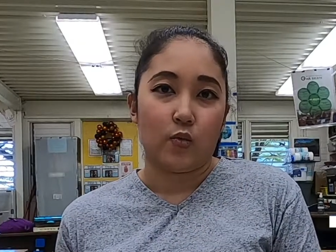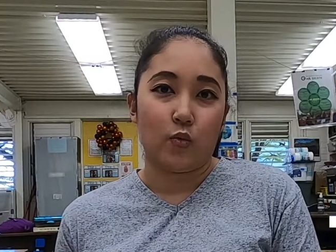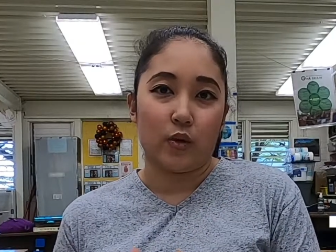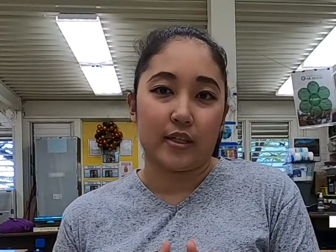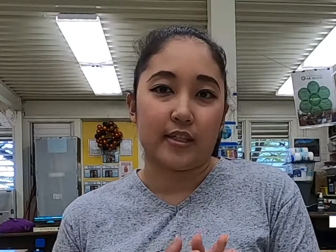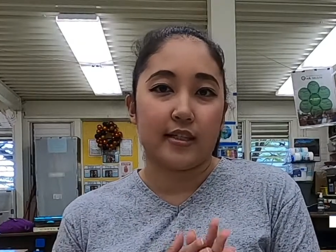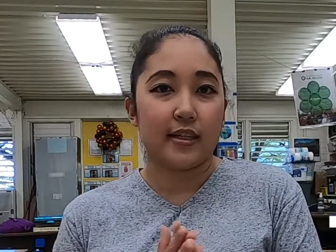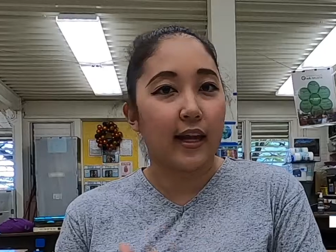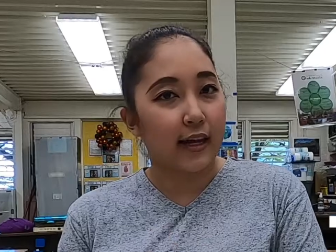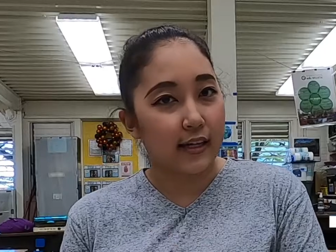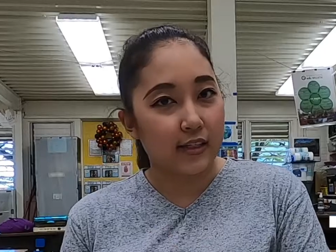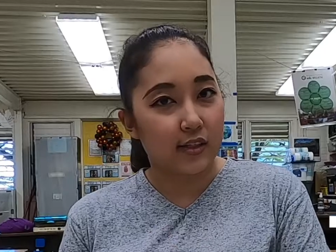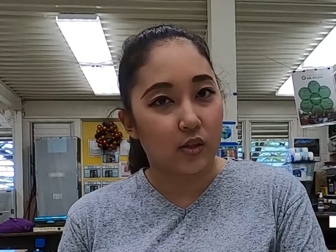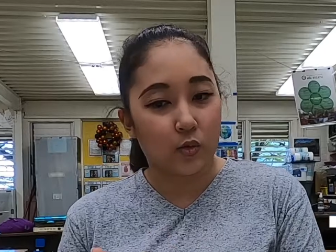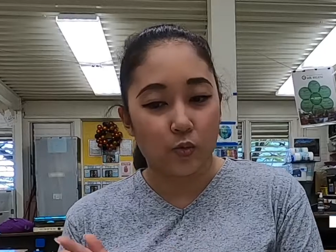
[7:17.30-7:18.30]
what's
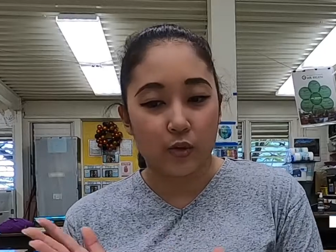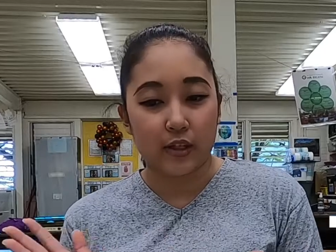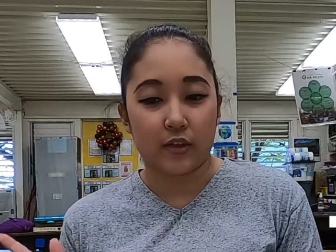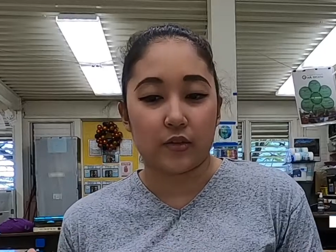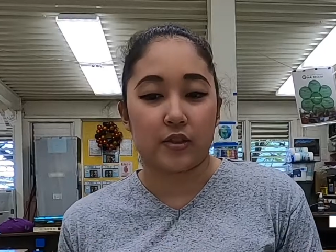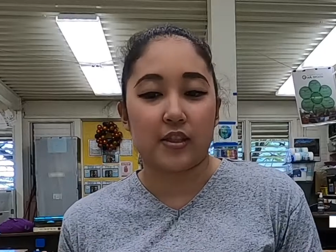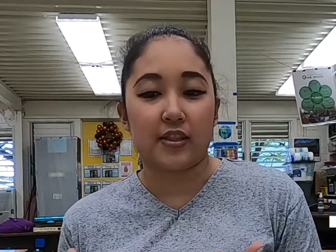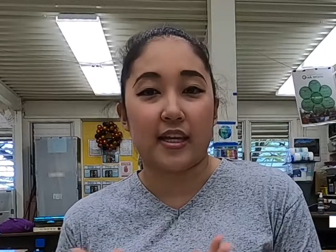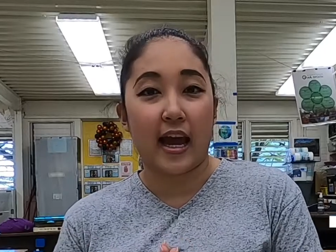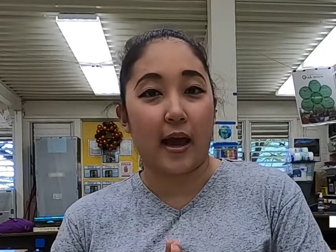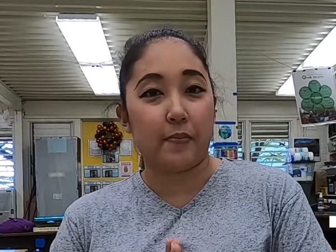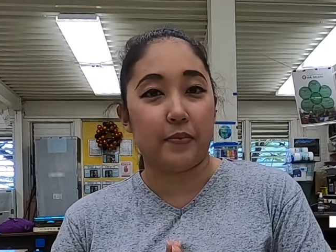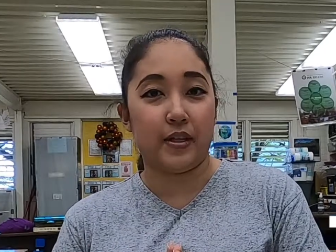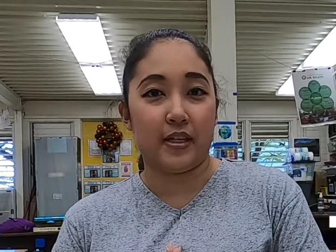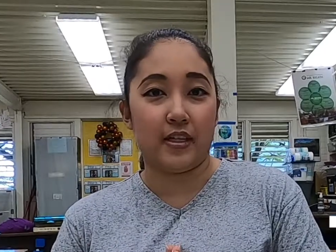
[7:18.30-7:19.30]
next or what else is
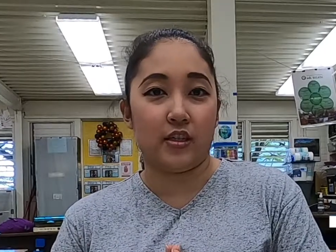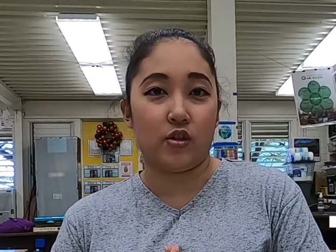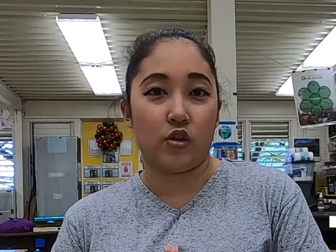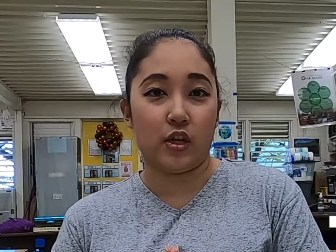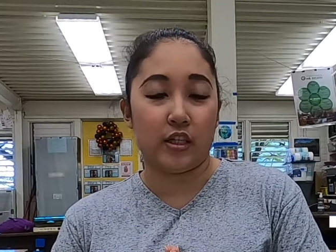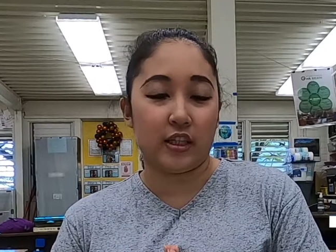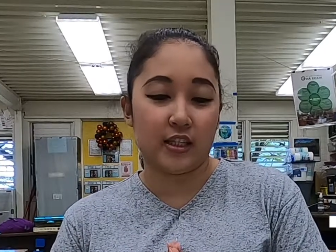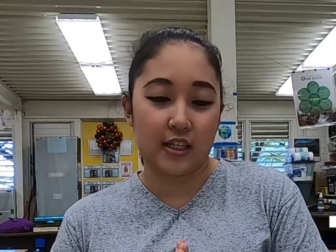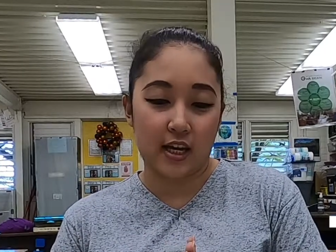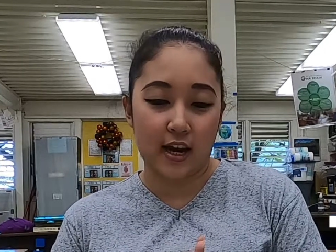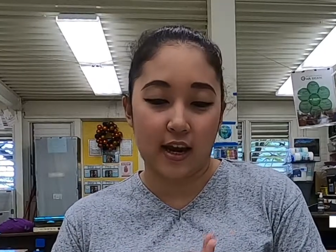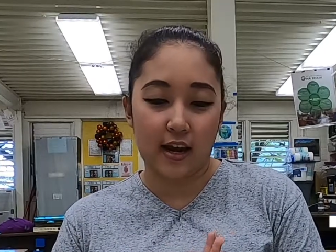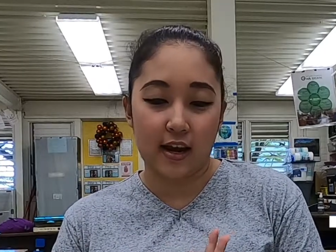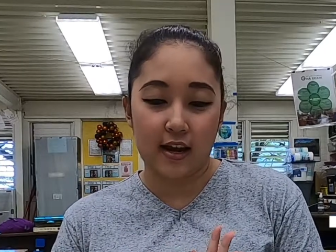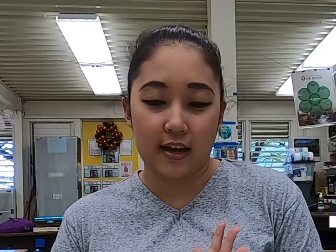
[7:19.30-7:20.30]
happening during the
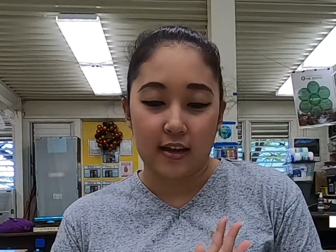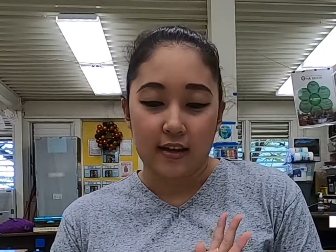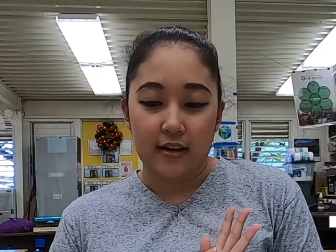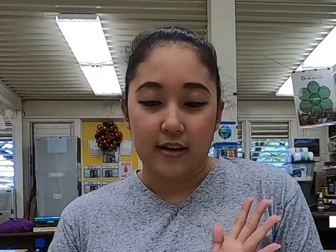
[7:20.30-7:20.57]
day.